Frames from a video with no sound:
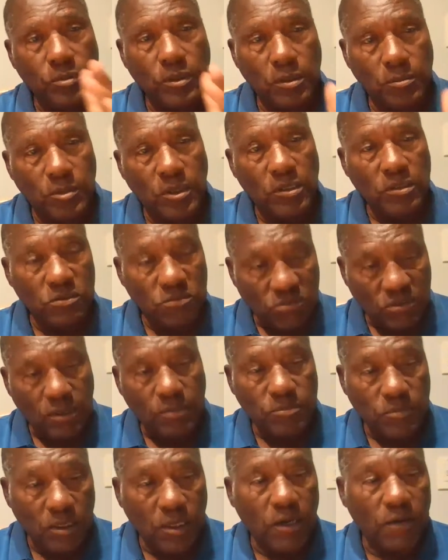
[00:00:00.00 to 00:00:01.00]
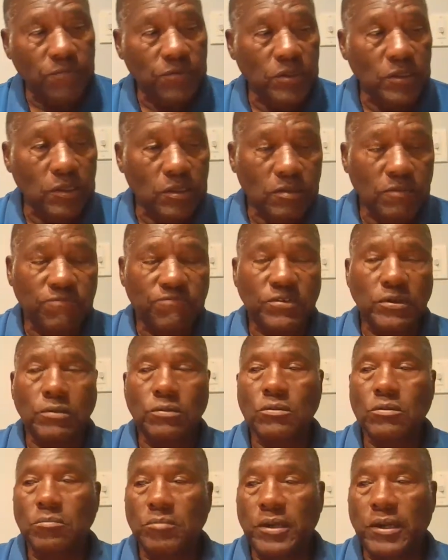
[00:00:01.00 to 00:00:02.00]
but among some of the
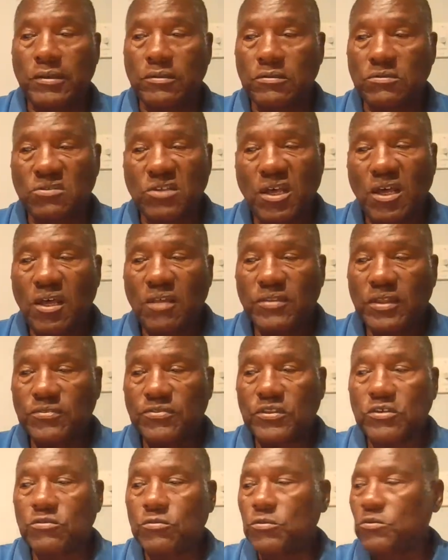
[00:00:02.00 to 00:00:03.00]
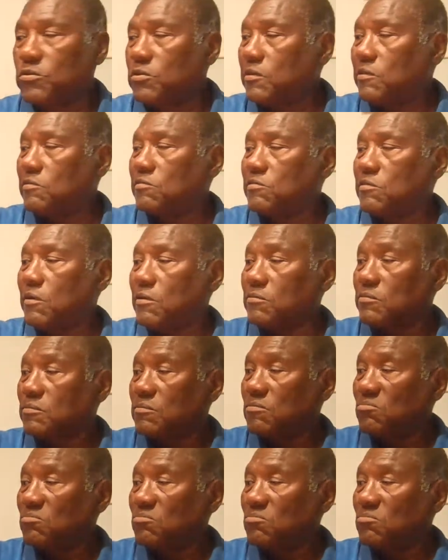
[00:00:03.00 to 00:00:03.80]
Confederate commanders, that this was an insult.